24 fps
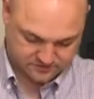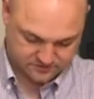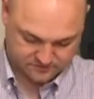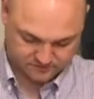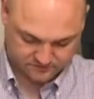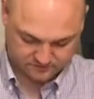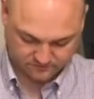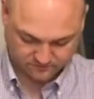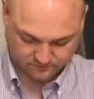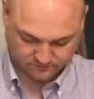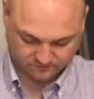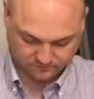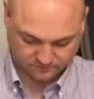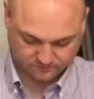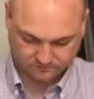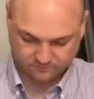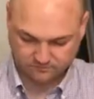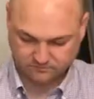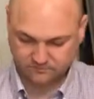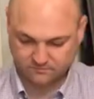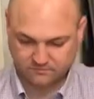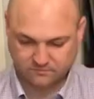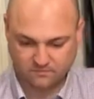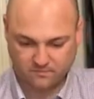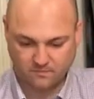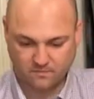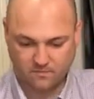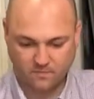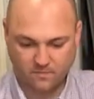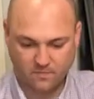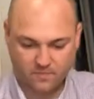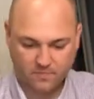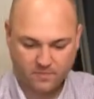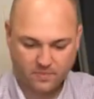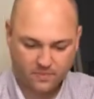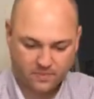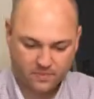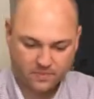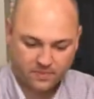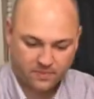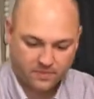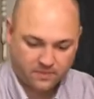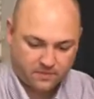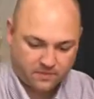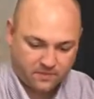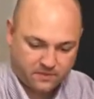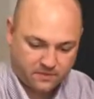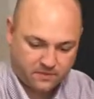
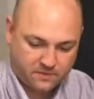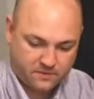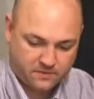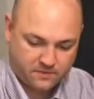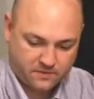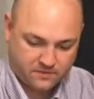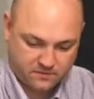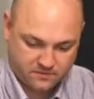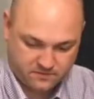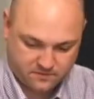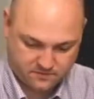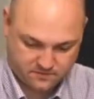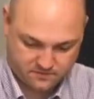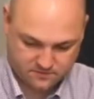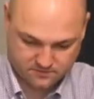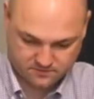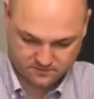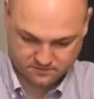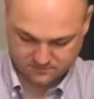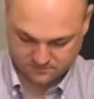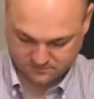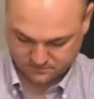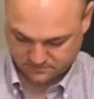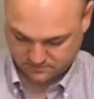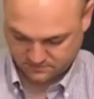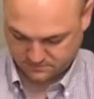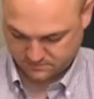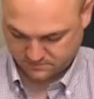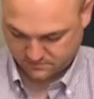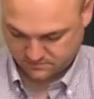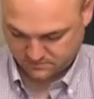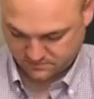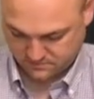(silence)